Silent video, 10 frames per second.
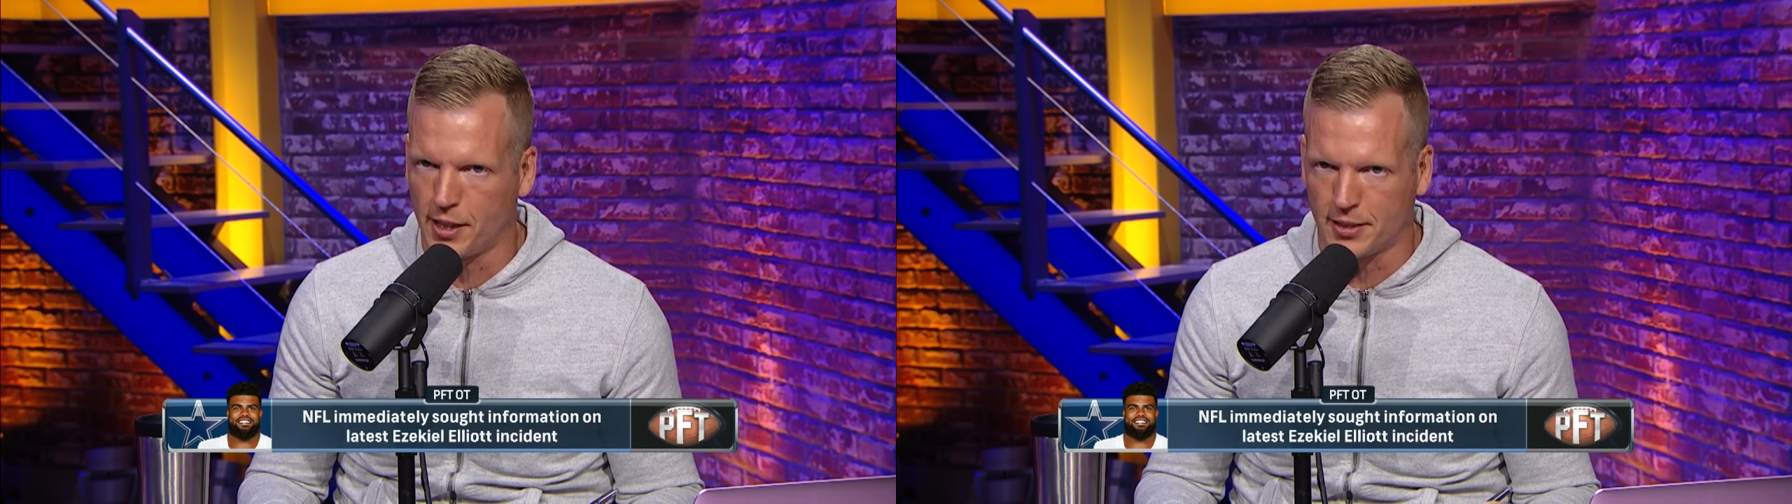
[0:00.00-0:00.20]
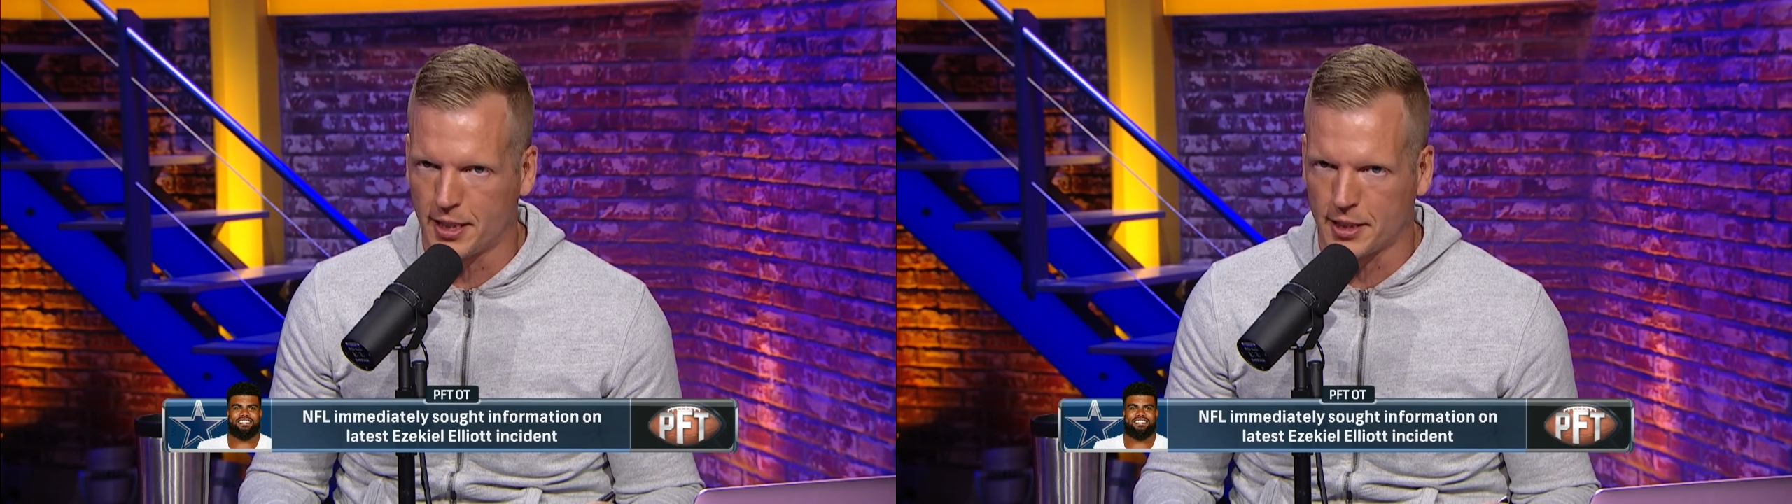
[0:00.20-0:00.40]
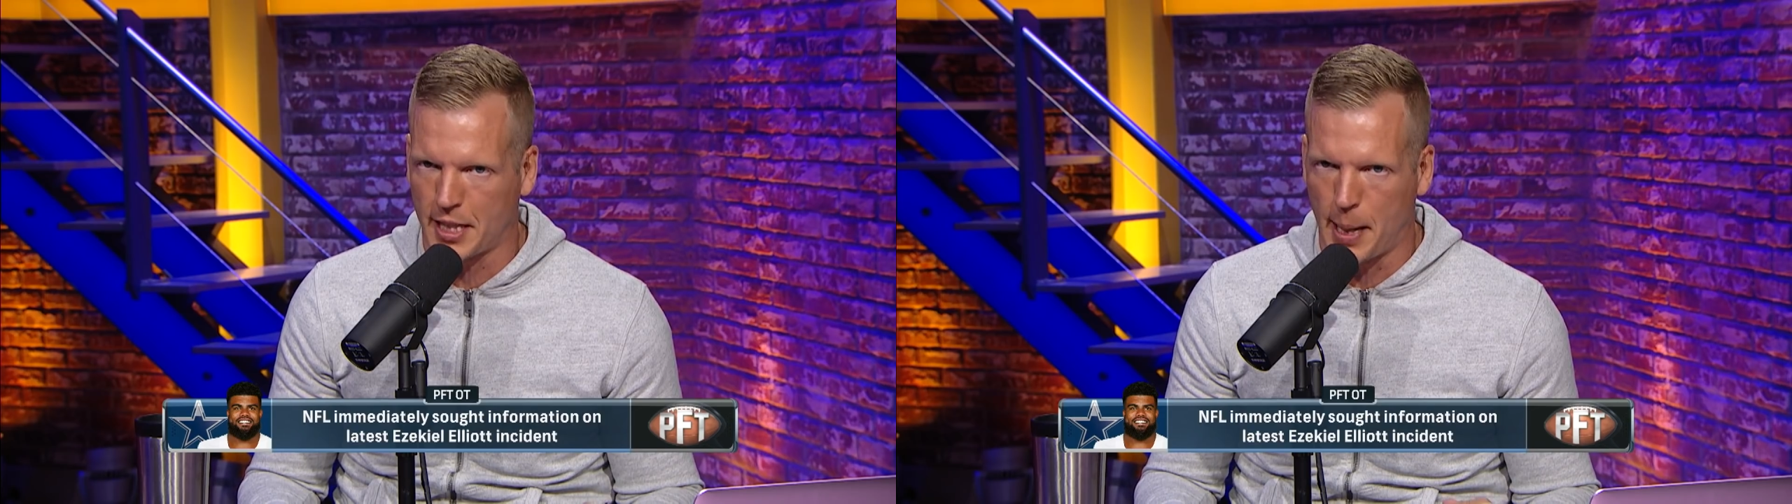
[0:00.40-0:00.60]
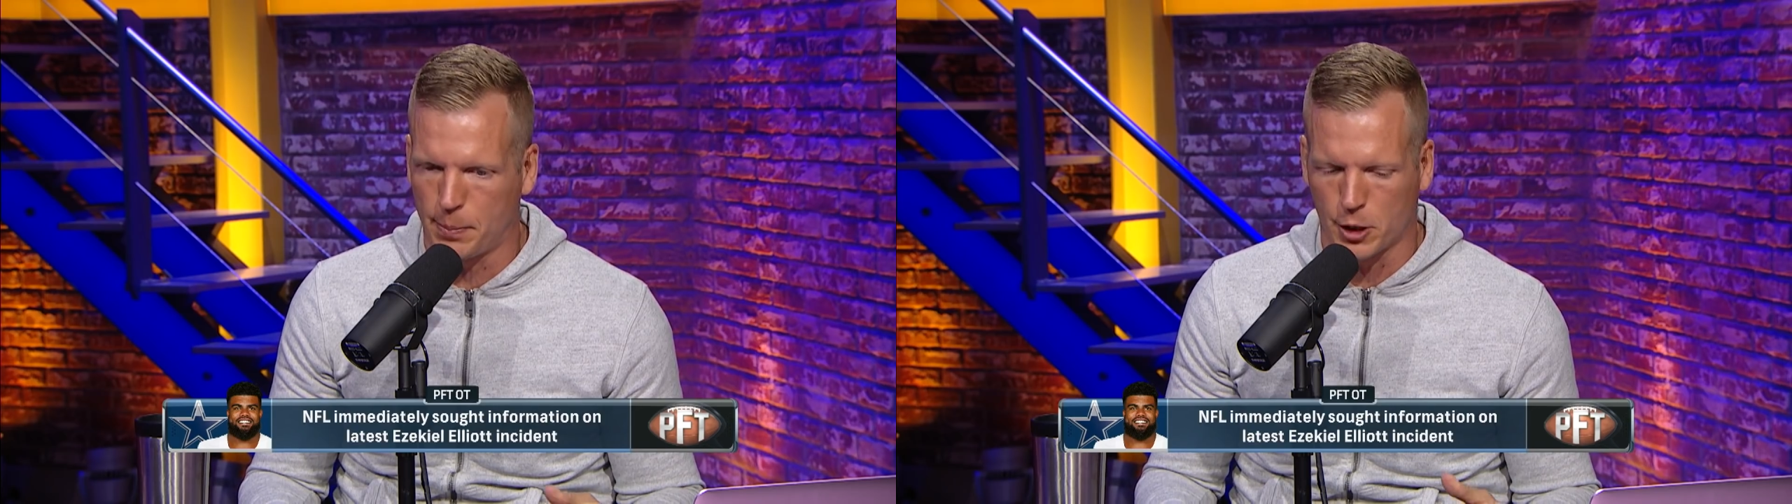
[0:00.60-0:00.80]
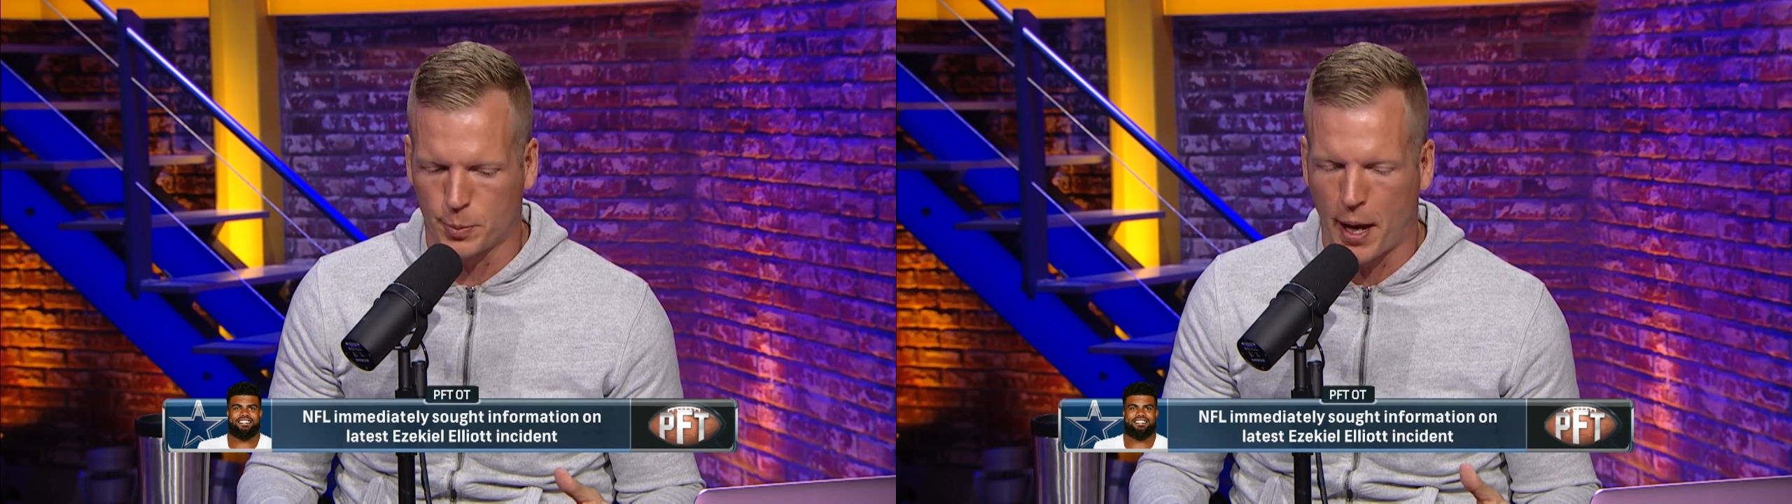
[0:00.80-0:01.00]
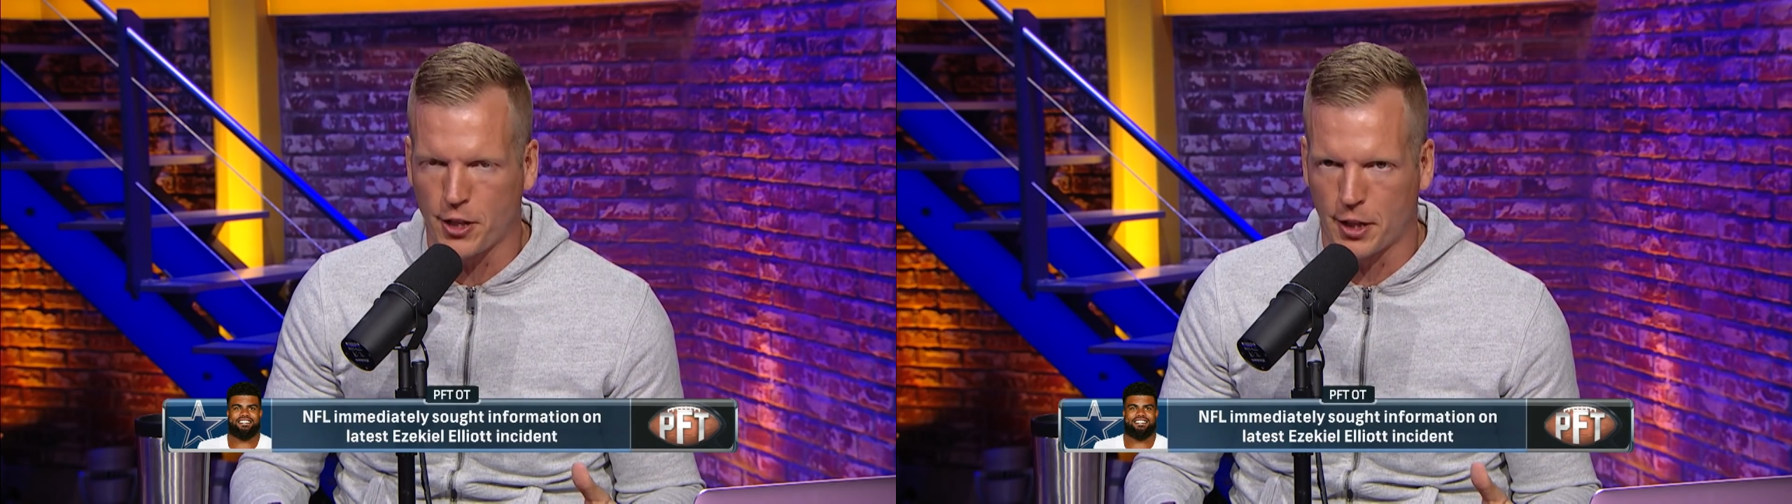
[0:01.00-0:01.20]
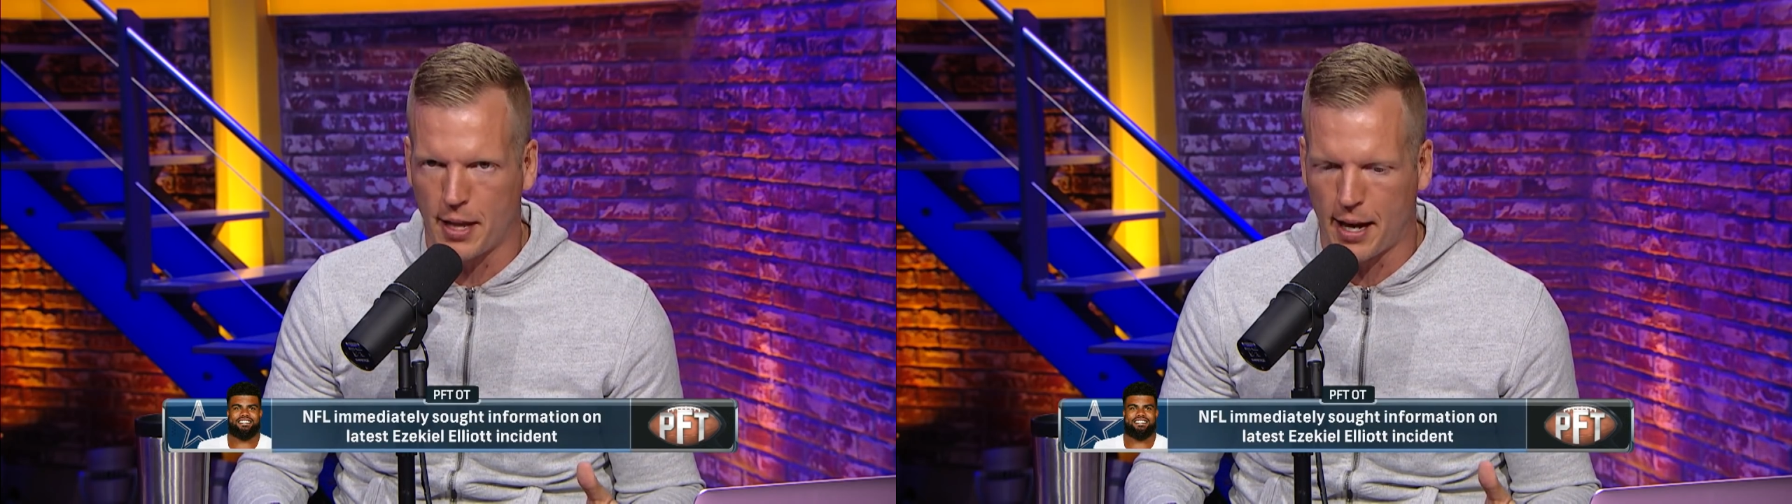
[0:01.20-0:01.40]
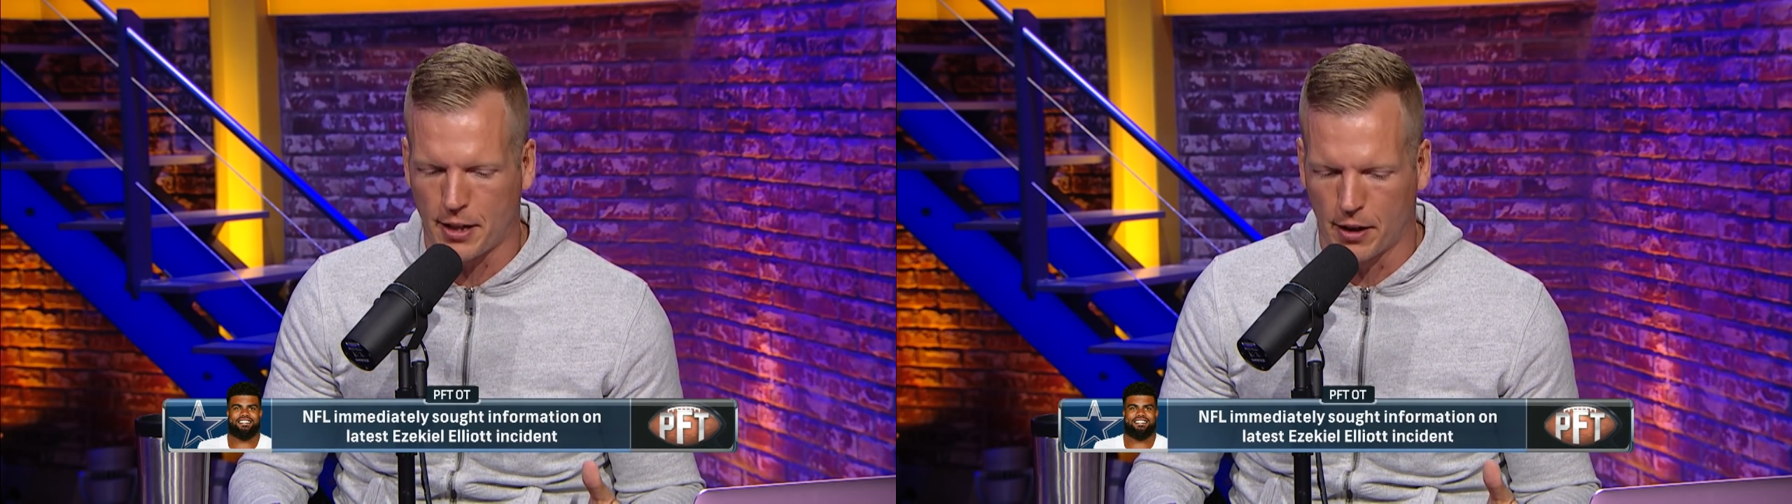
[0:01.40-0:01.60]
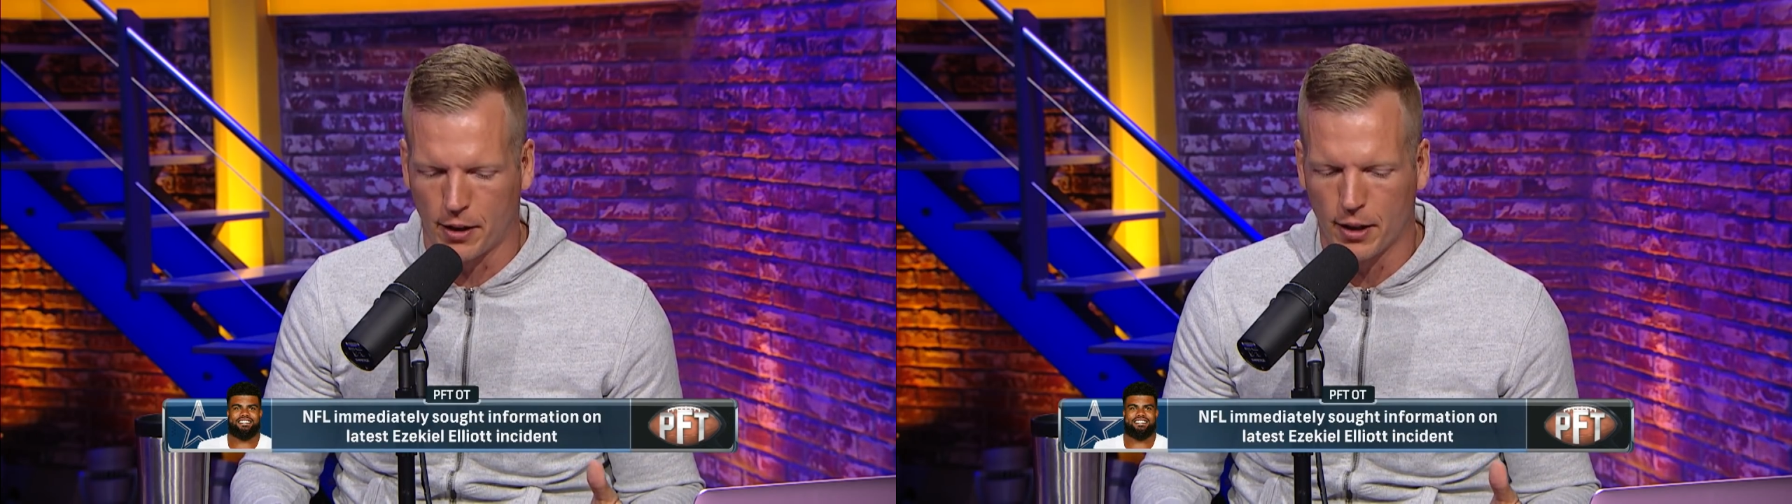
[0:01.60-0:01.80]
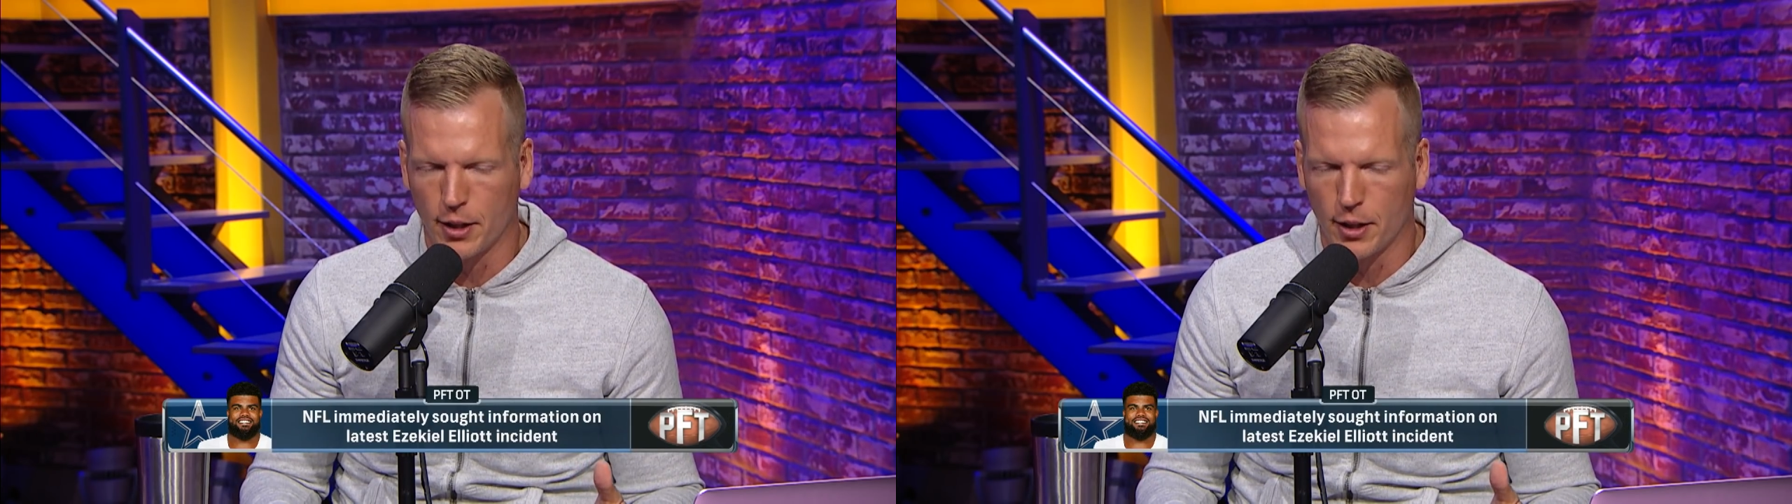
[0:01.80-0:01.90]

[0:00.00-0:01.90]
six game suspension that year.